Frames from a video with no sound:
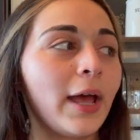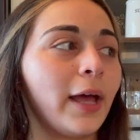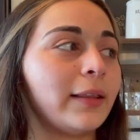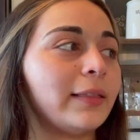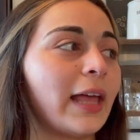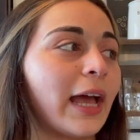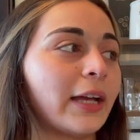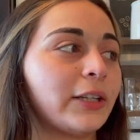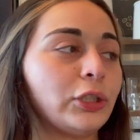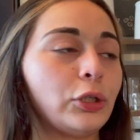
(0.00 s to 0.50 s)

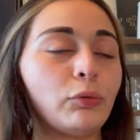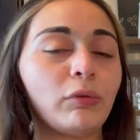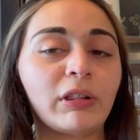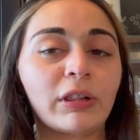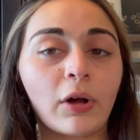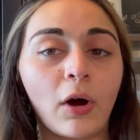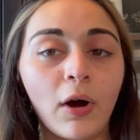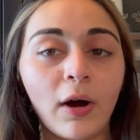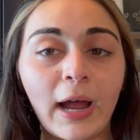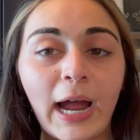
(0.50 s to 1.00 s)
that you
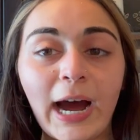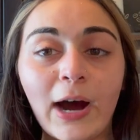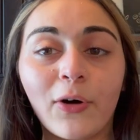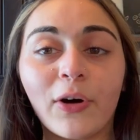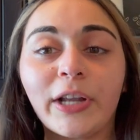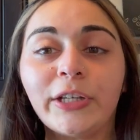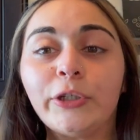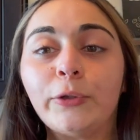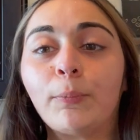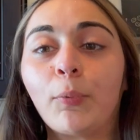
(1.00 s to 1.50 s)
thaw
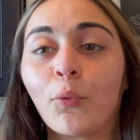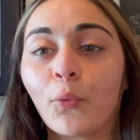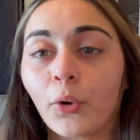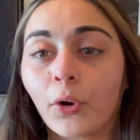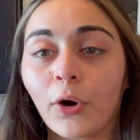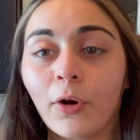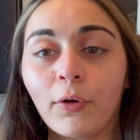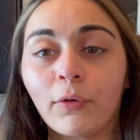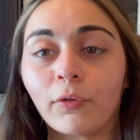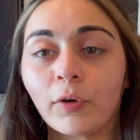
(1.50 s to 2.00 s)
out and you
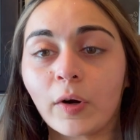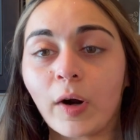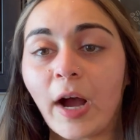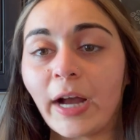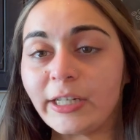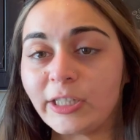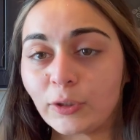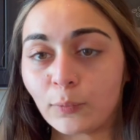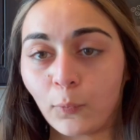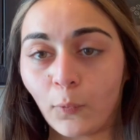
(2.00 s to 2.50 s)
pour over
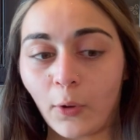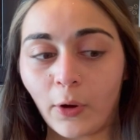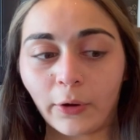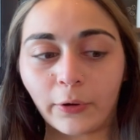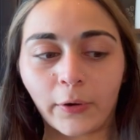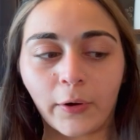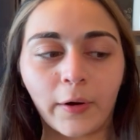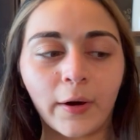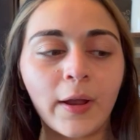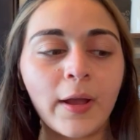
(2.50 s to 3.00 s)
ice
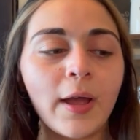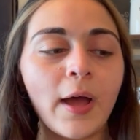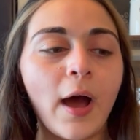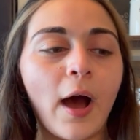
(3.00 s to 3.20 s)
water.